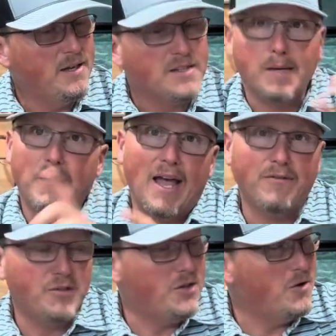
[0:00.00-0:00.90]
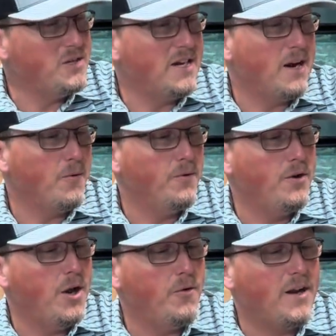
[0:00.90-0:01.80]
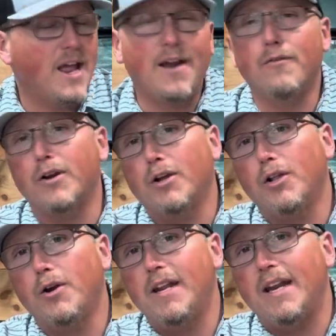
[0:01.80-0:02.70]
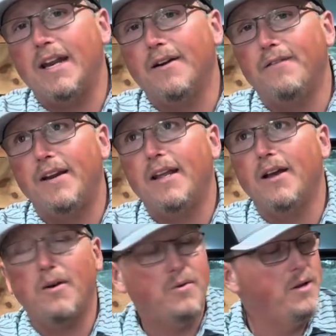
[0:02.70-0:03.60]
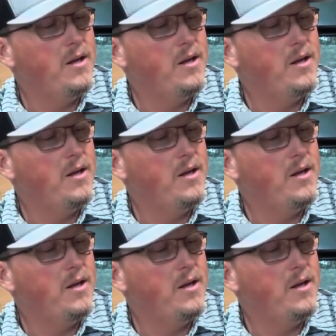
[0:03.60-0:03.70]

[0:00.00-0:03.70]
Something I haven't showed you, and I don't know that I ever included it in a video,